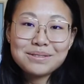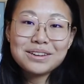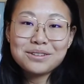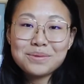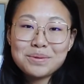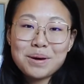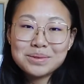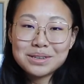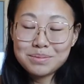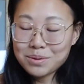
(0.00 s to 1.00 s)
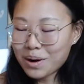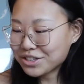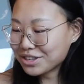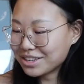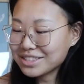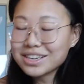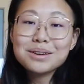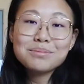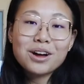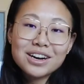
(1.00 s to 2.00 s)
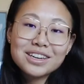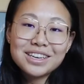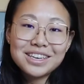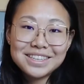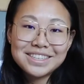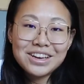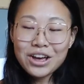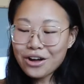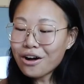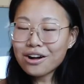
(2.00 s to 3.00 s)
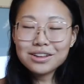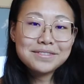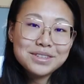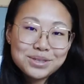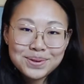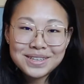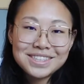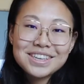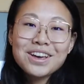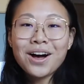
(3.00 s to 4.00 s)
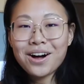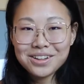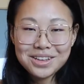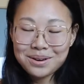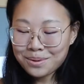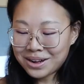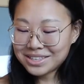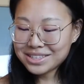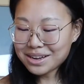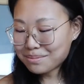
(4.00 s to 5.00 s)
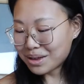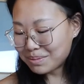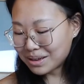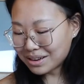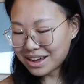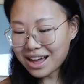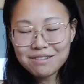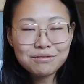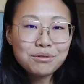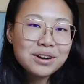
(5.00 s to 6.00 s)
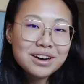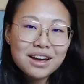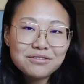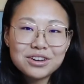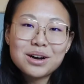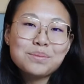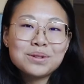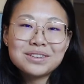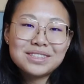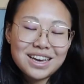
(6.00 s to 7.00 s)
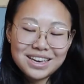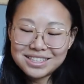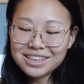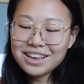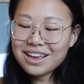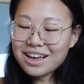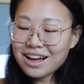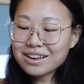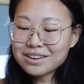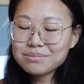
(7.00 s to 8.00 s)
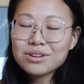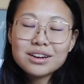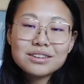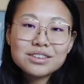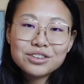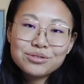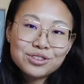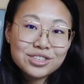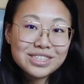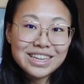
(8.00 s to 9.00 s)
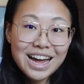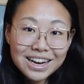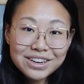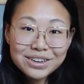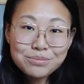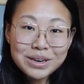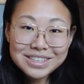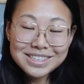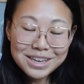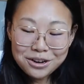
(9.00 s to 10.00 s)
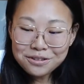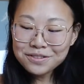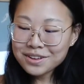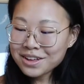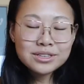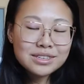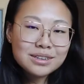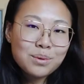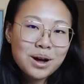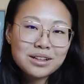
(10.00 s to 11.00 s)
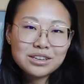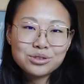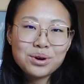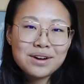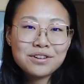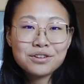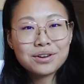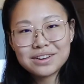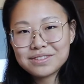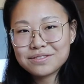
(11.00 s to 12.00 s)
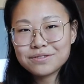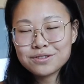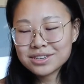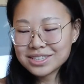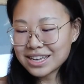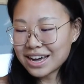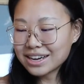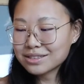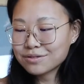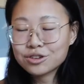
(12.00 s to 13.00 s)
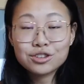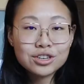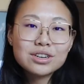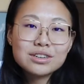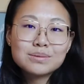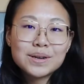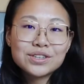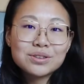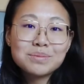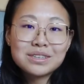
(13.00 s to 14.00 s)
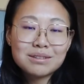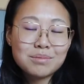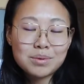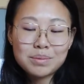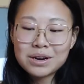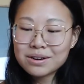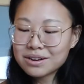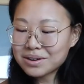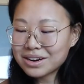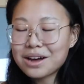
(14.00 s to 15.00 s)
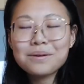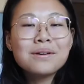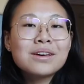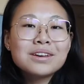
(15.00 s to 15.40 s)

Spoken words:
I know my mom's gonna be watching this. I am not gonna eat all of the sweets all at once. I'm maybe gonna have one every couple of days. I am not a huge snacker myself. Once in a while, I do have a craving for snacks, for sugar, especially because I'm on my period right now.